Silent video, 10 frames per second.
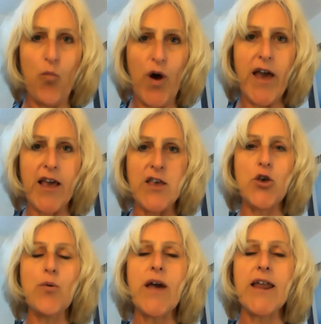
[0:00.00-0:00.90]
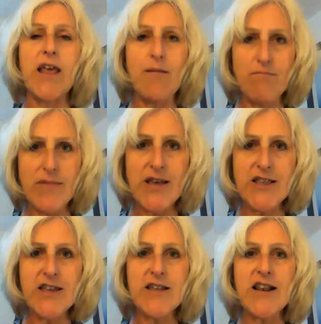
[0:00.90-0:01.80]
way you can
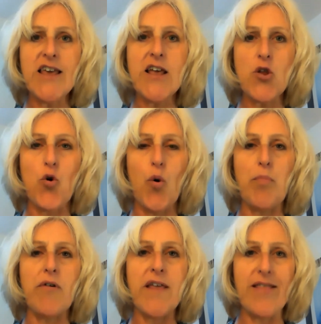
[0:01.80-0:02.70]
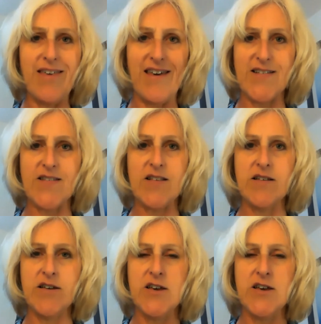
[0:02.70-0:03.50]
immediately incorporate this